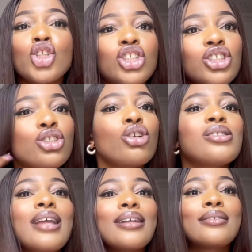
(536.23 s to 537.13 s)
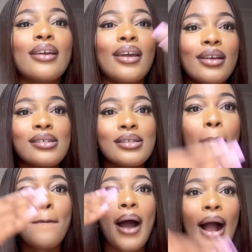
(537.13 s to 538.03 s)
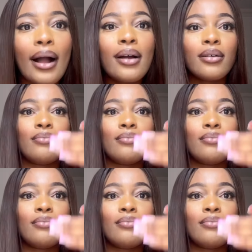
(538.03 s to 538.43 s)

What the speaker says: just start taking a step back.